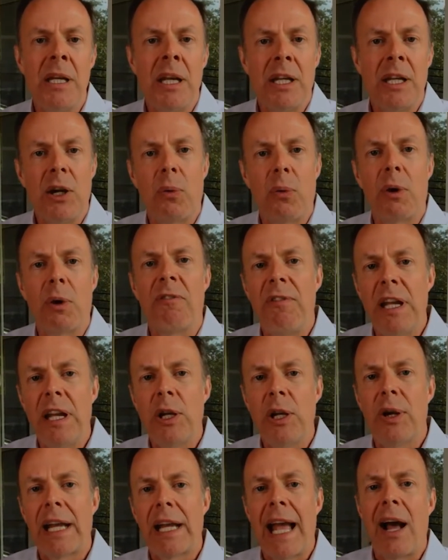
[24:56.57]
We're
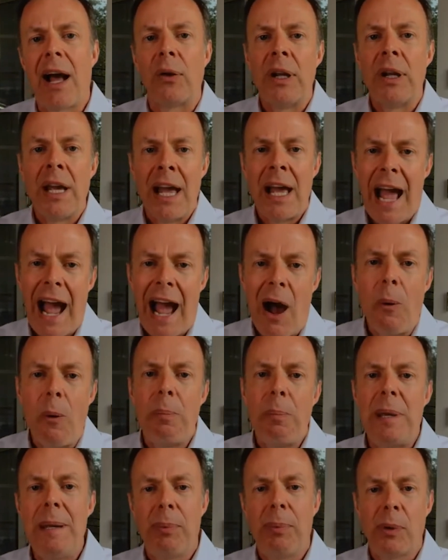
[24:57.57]
figuring out how
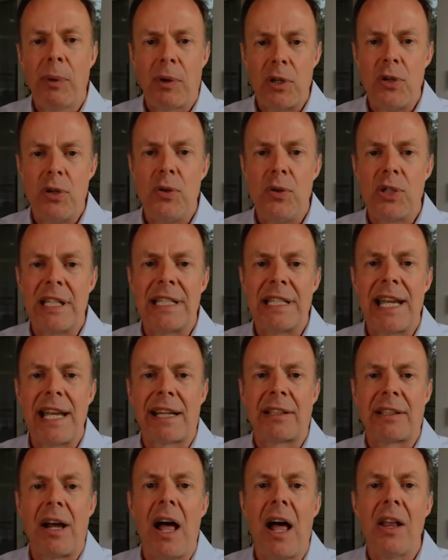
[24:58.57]
people are using
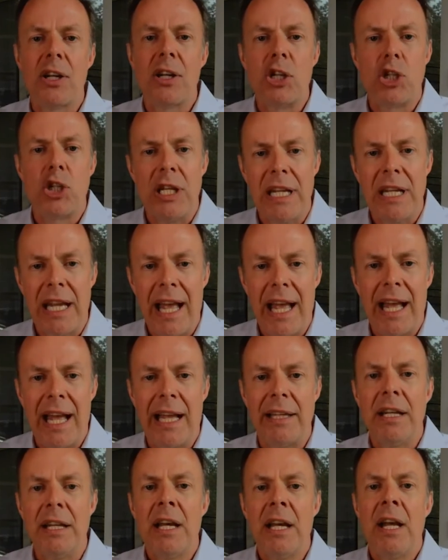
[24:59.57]
technology
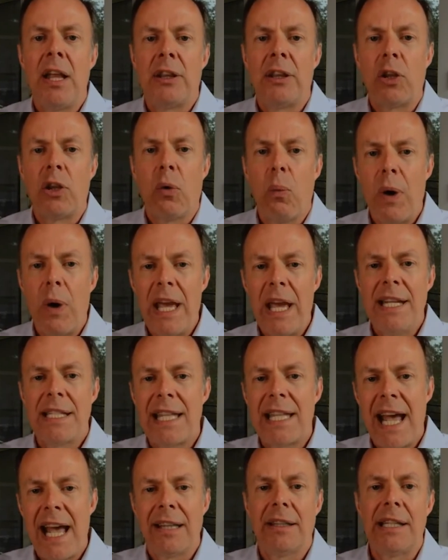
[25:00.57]
and the ways
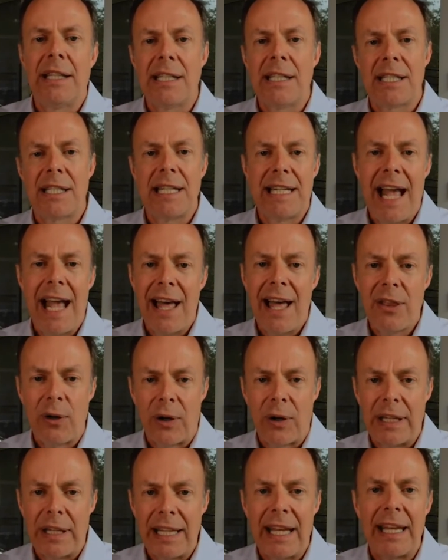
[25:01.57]
that links together,
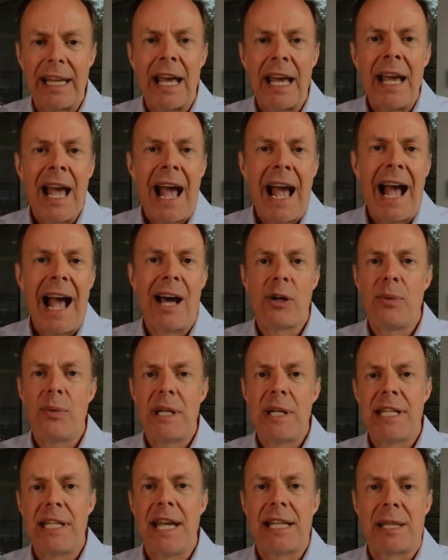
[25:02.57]
and then how do we
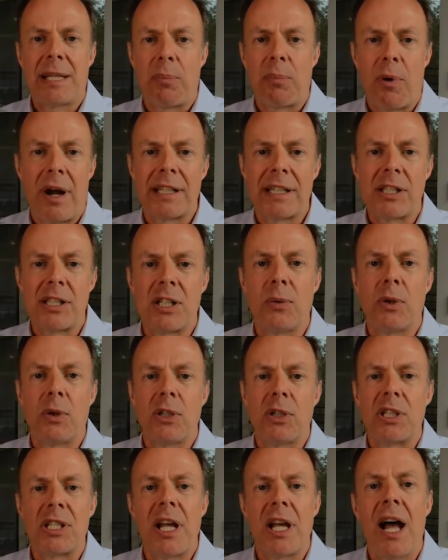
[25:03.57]
take the products we're
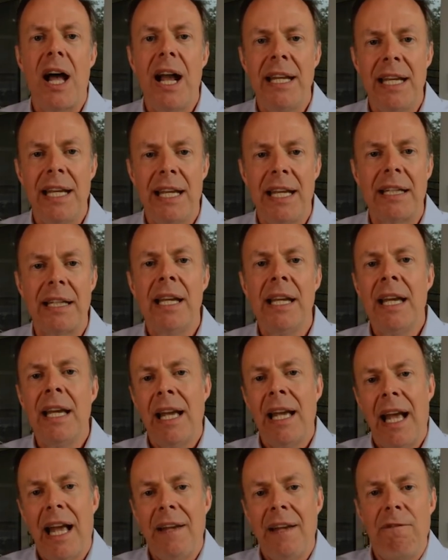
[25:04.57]
designing
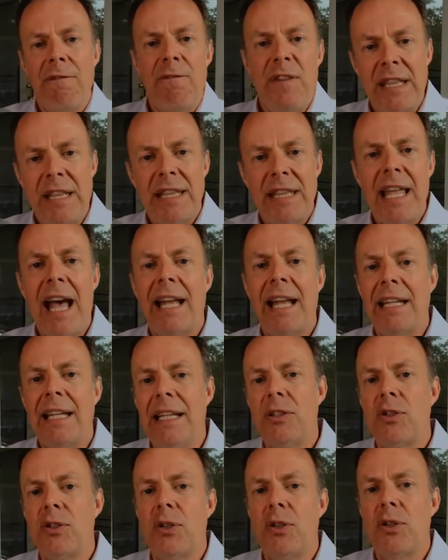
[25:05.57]
and fit that
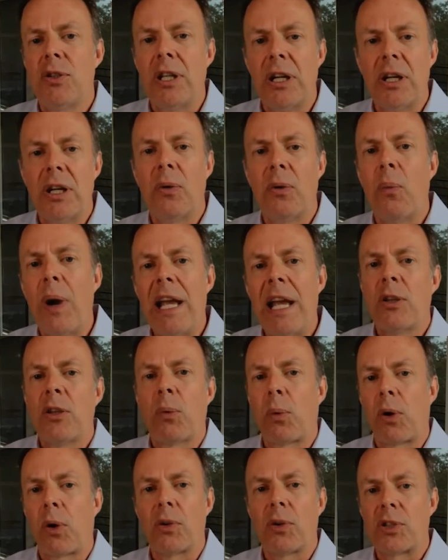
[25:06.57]
into the way the
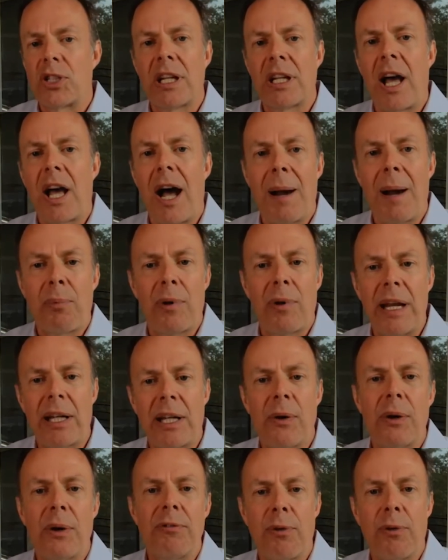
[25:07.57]
world's going to operate
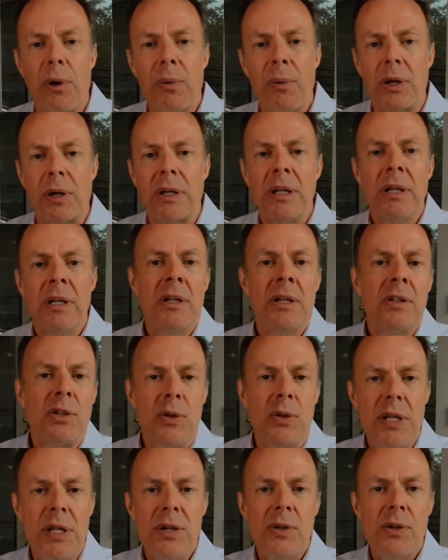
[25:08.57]
going forward. 2
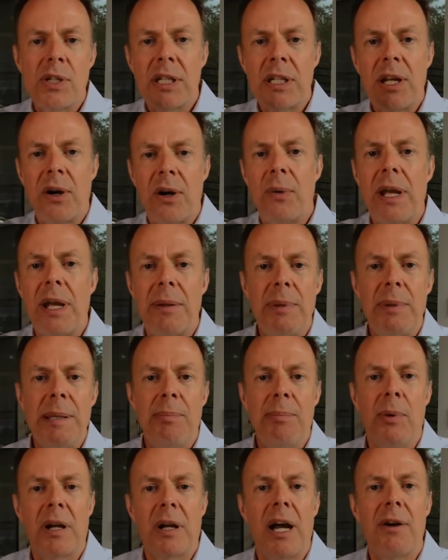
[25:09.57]
years ago, we had
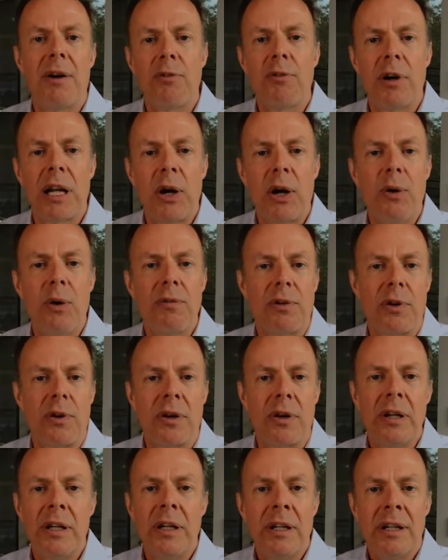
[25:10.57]
people covering over
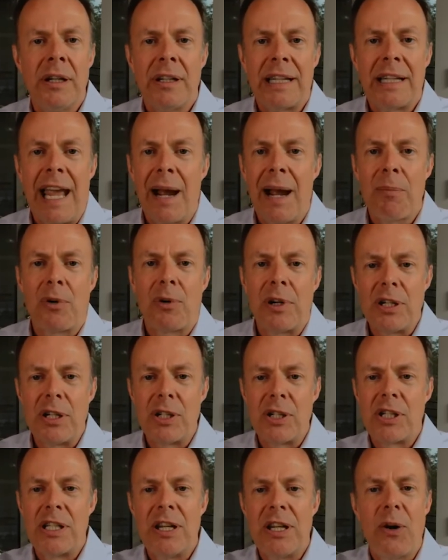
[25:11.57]

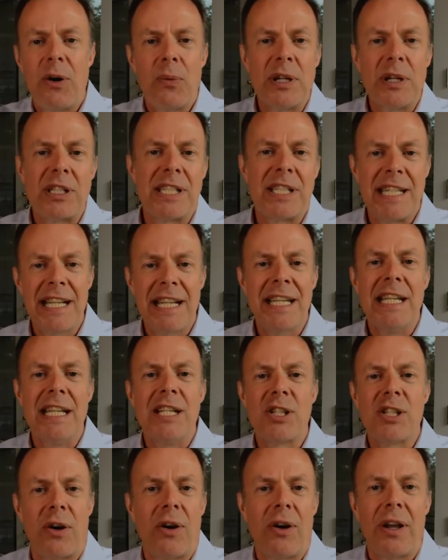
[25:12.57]
cameras, with
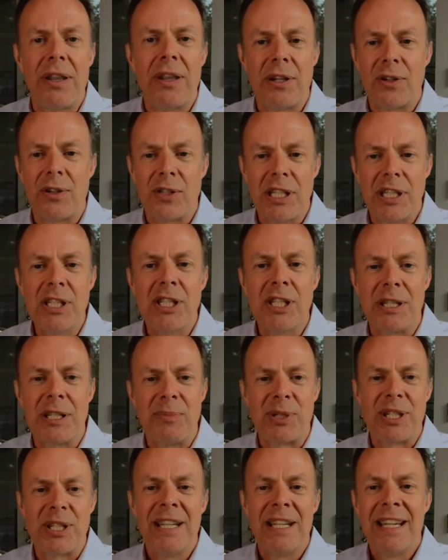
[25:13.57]
stickies on their
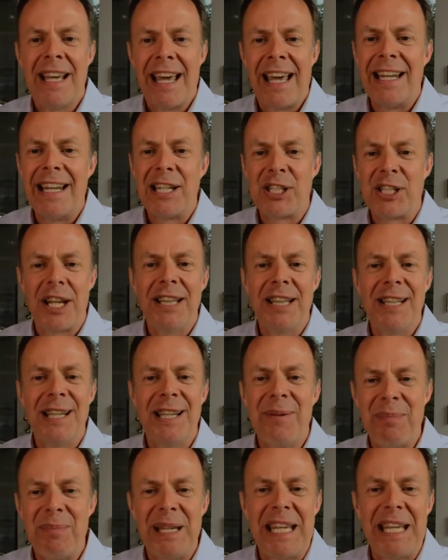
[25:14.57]
systems. And then suddenly
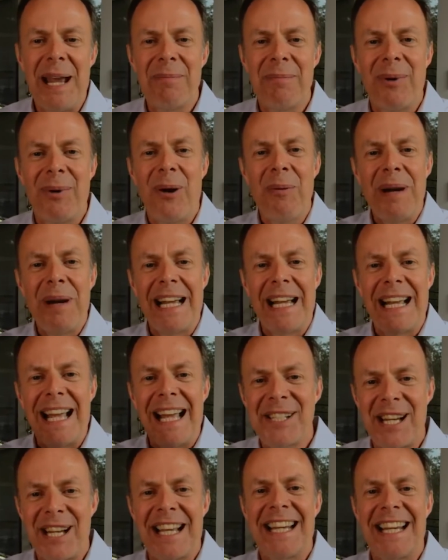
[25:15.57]
it became, oh my
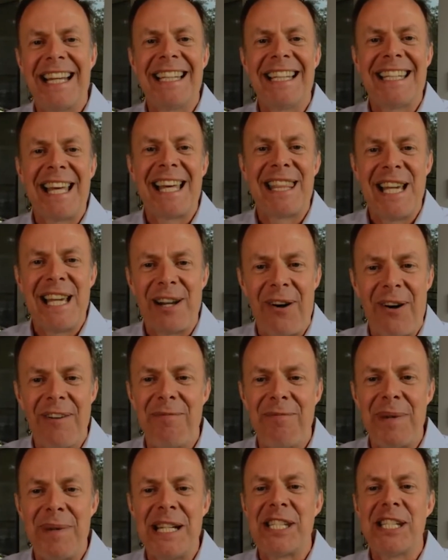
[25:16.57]
gosh, I got to get that thing off
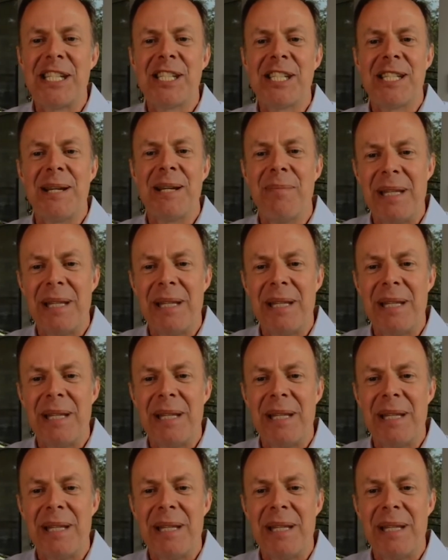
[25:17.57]
my system.